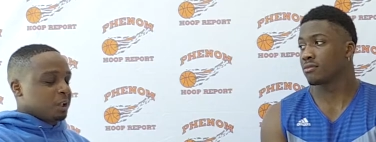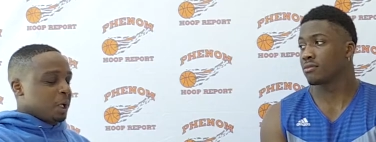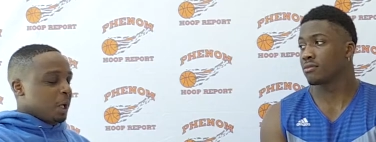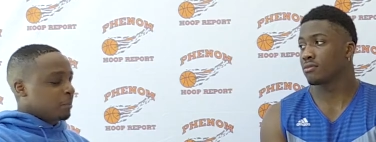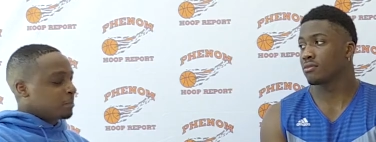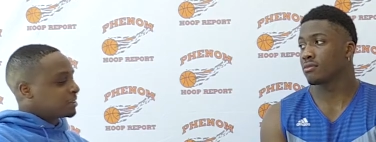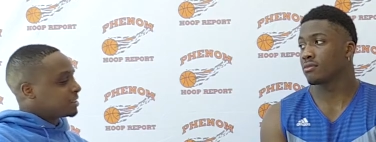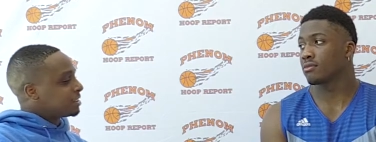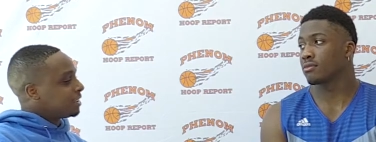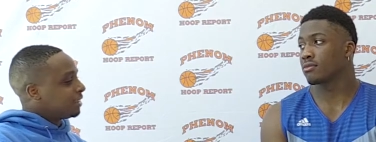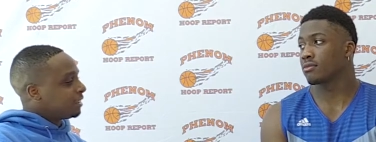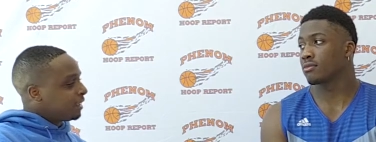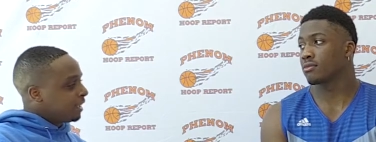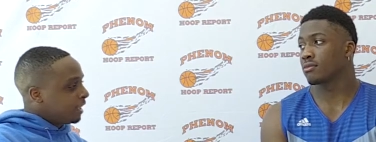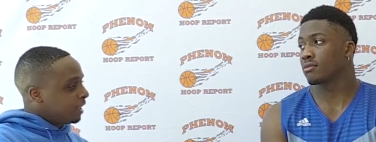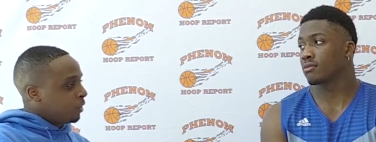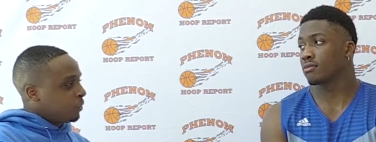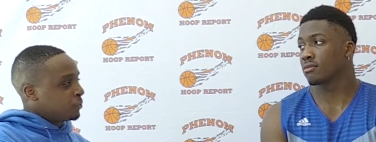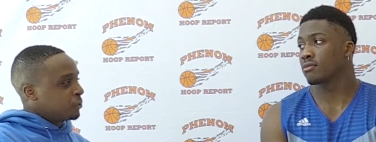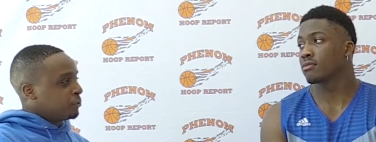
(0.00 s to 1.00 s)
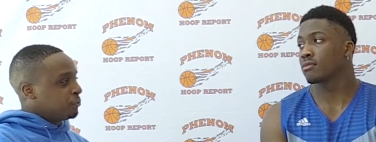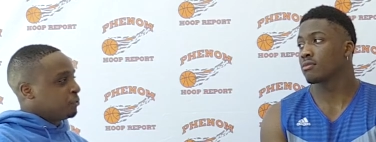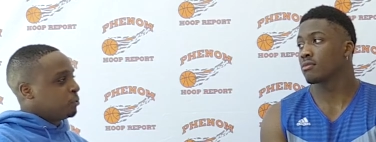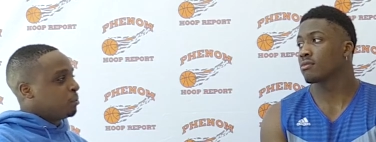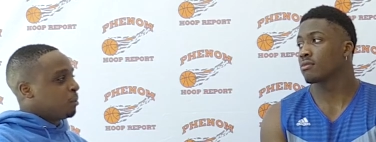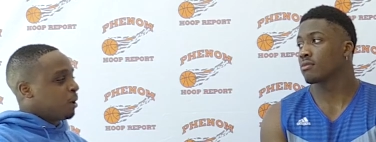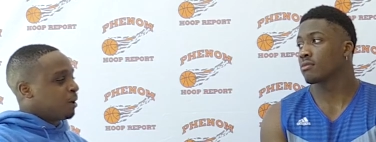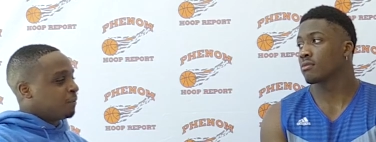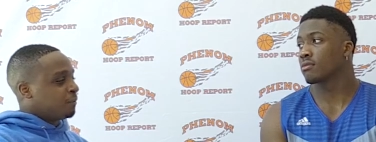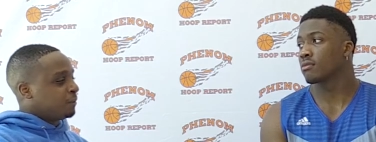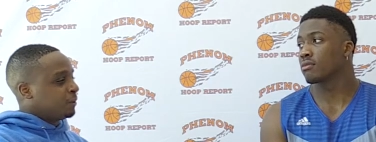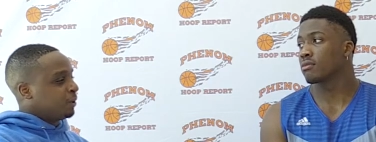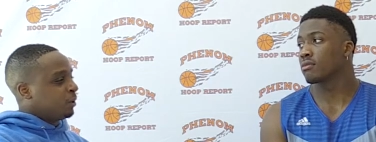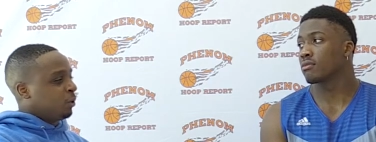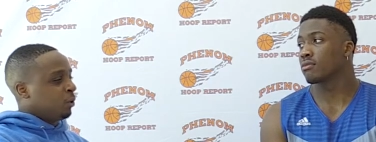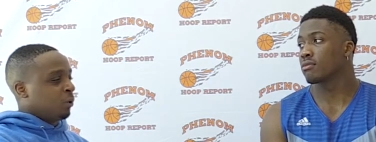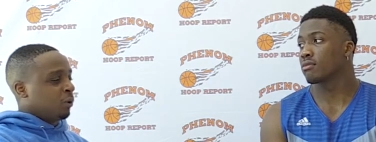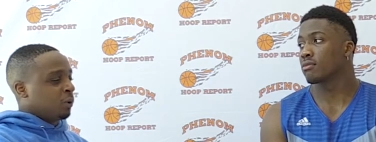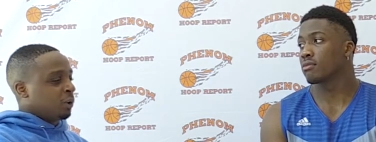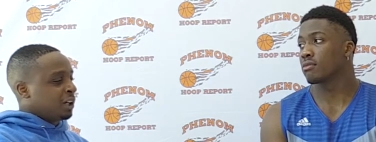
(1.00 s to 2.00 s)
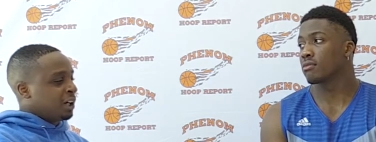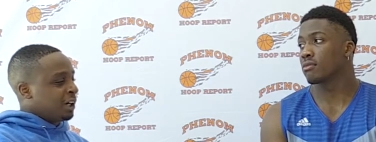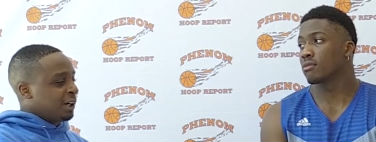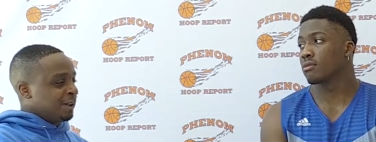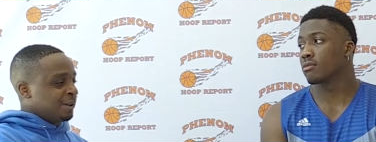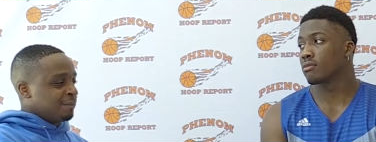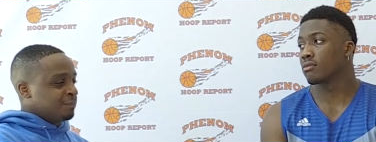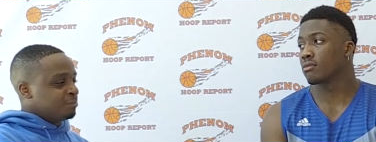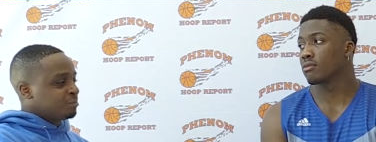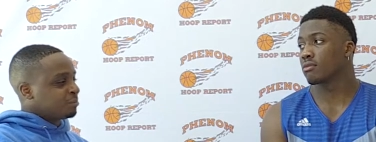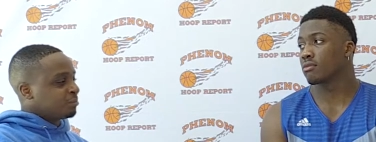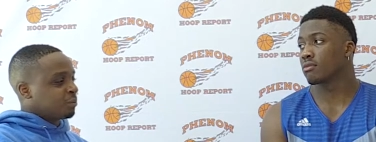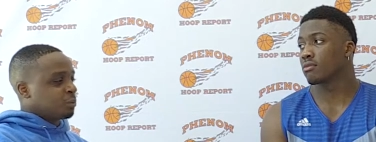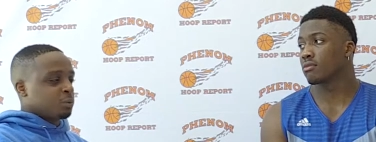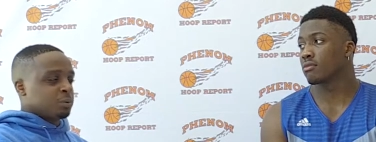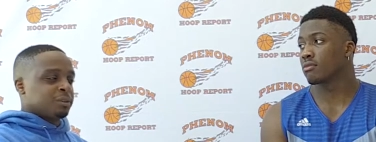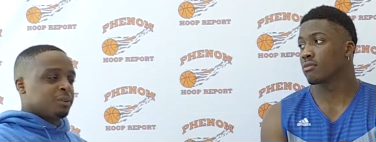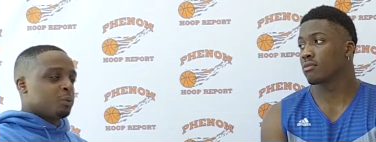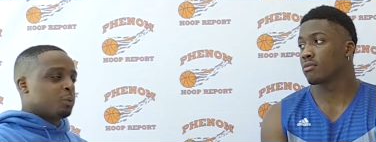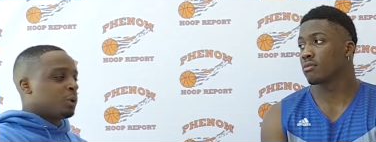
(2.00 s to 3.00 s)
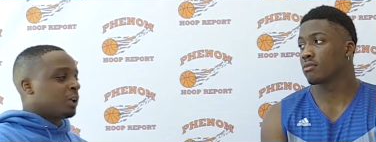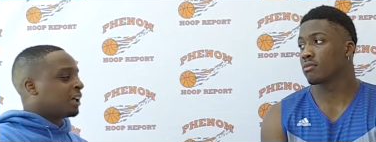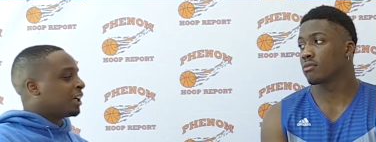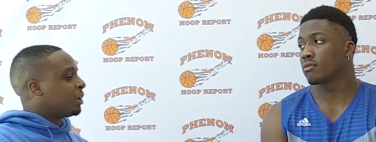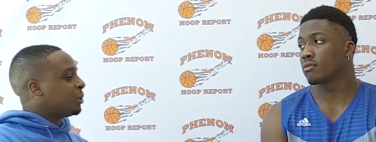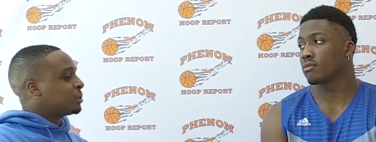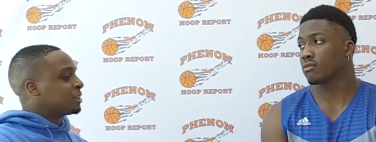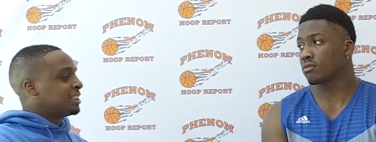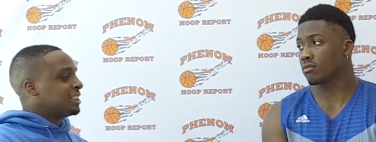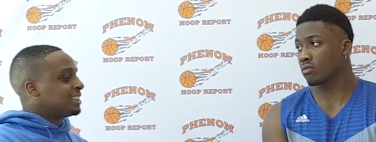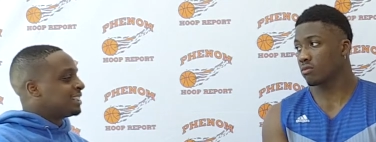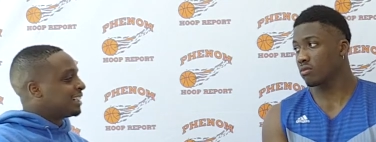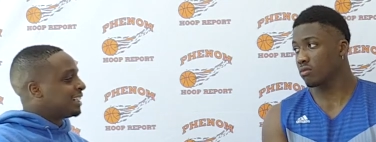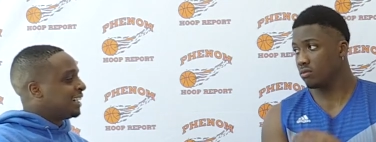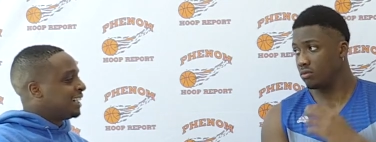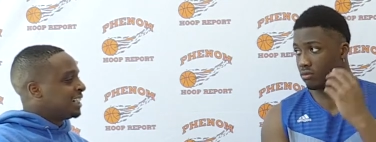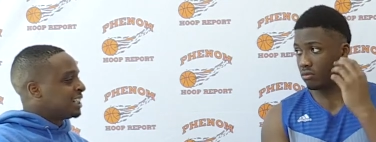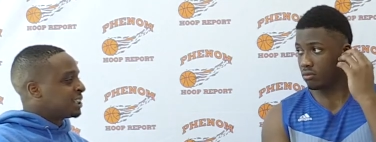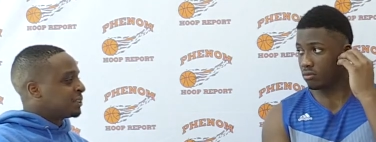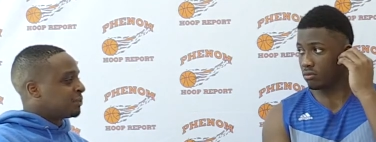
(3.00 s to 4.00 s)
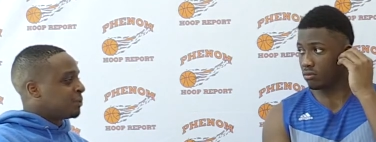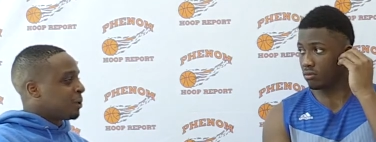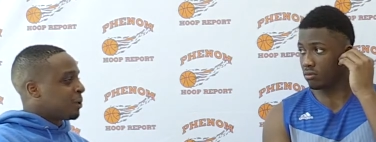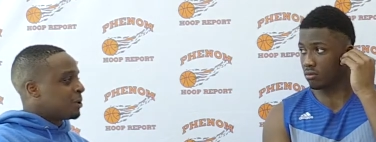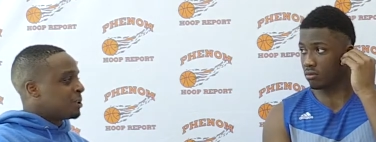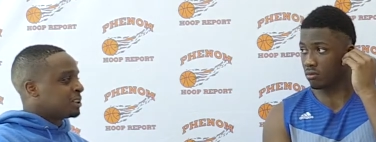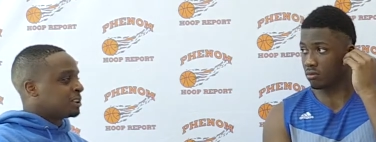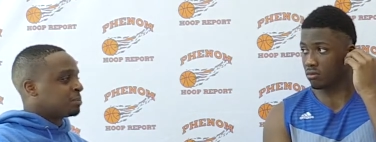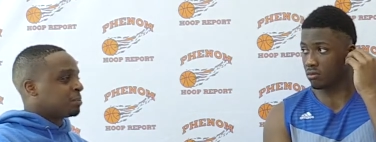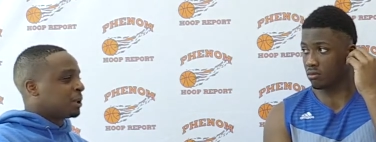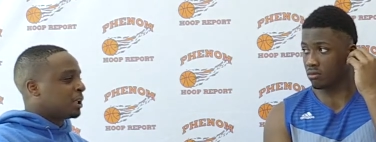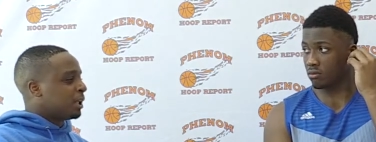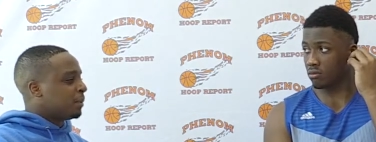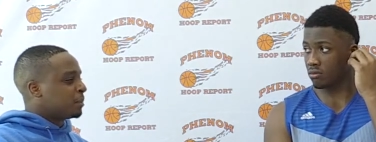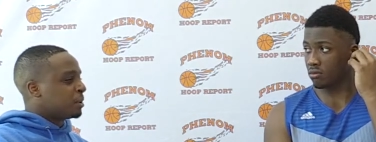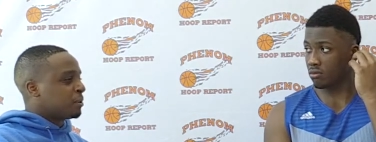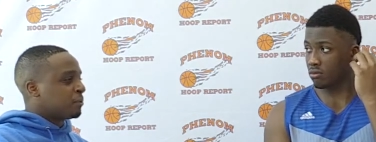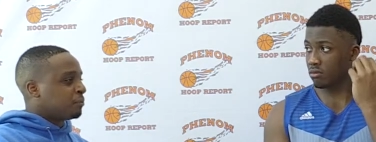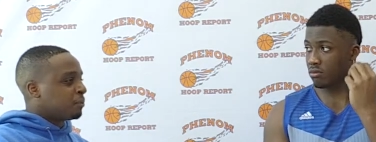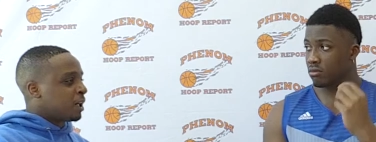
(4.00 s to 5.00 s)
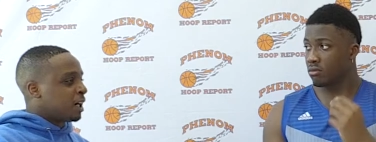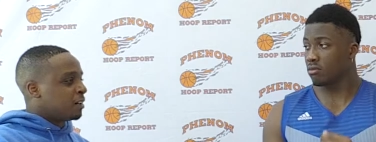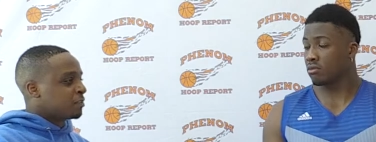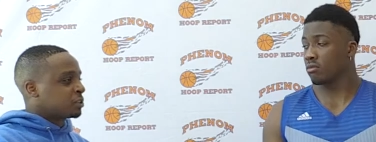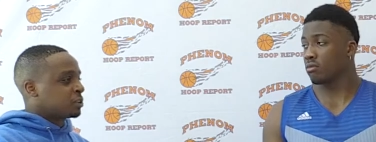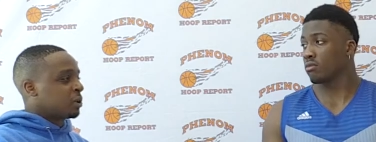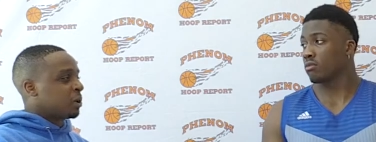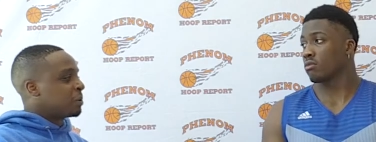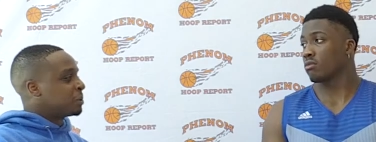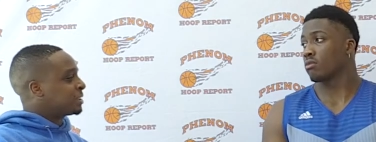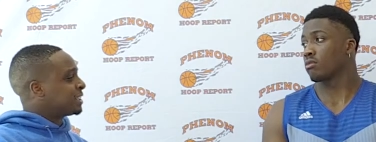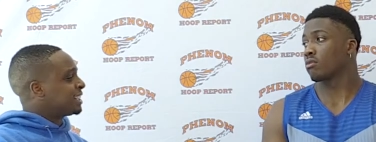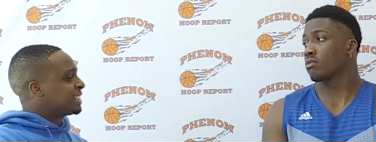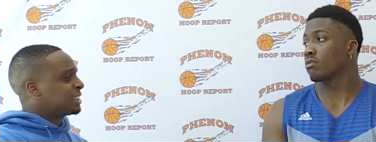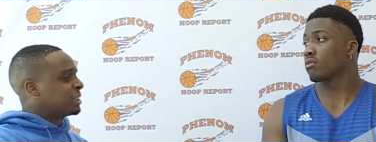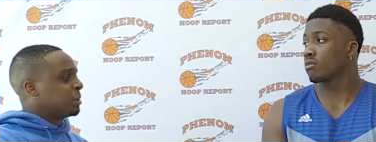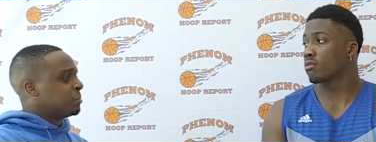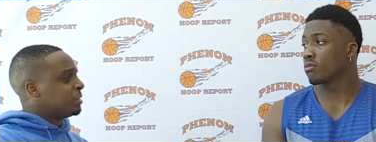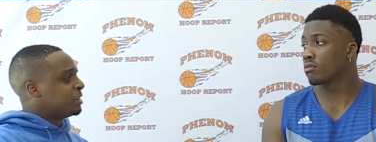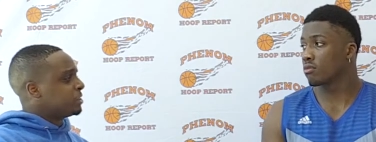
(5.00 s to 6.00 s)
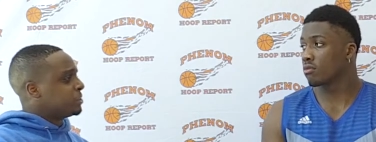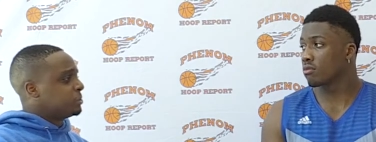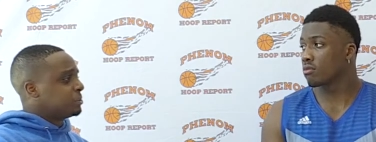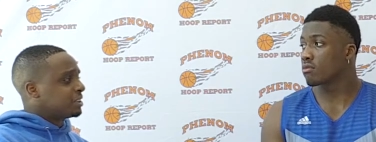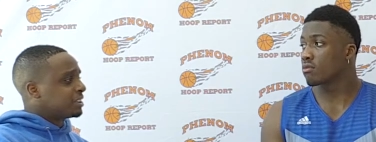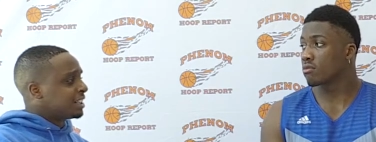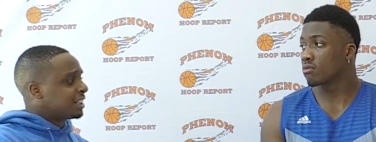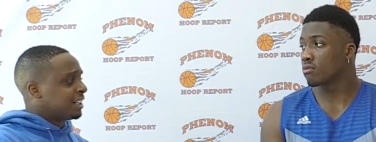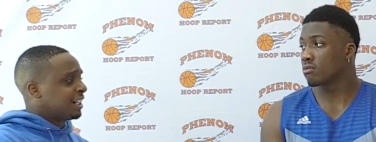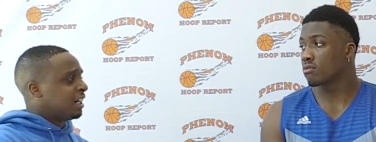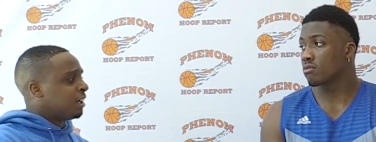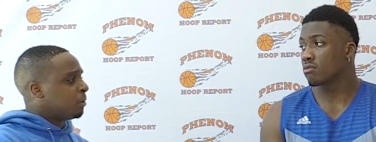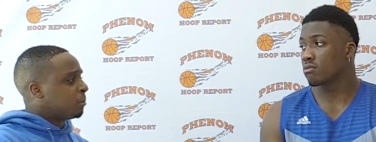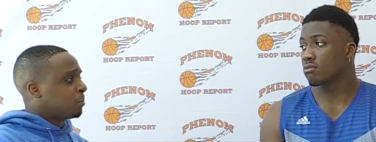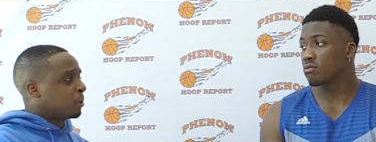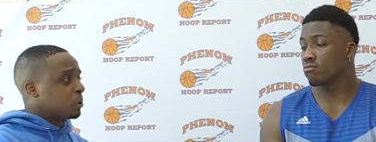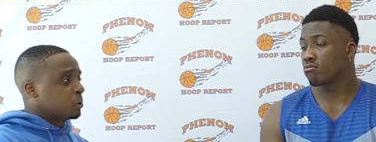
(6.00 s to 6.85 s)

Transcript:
Speaker 1: accomplished a lot on the football field. Um, what goes into that as far as becoming a five star? Was that something that you set out